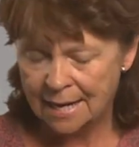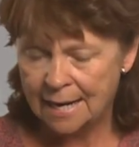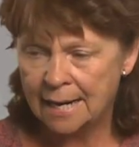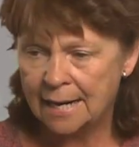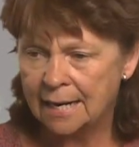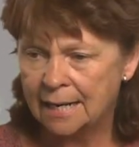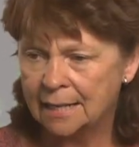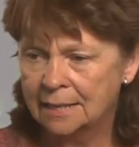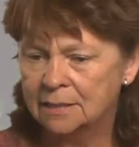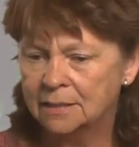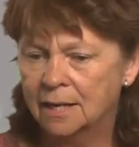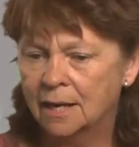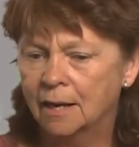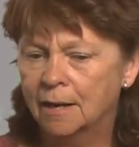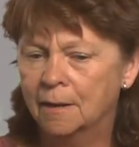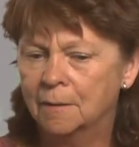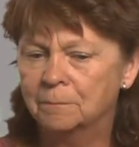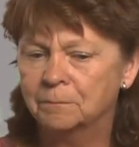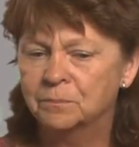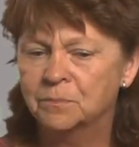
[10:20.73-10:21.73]
And
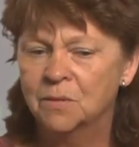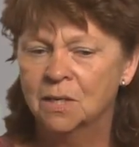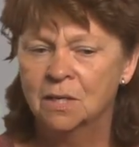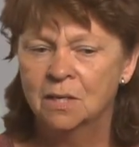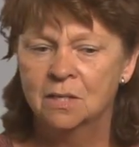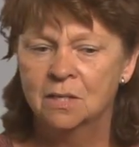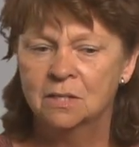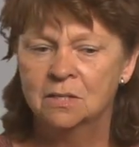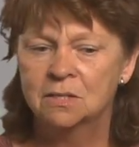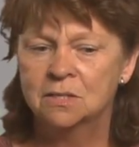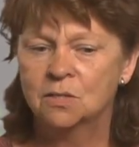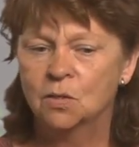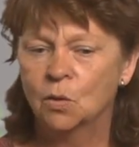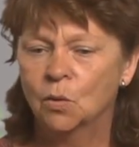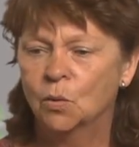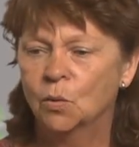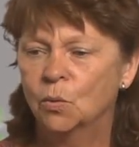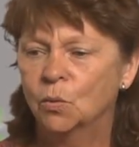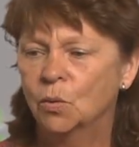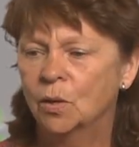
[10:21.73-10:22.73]
um,
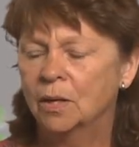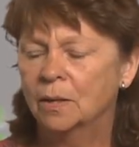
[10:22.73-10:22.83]
so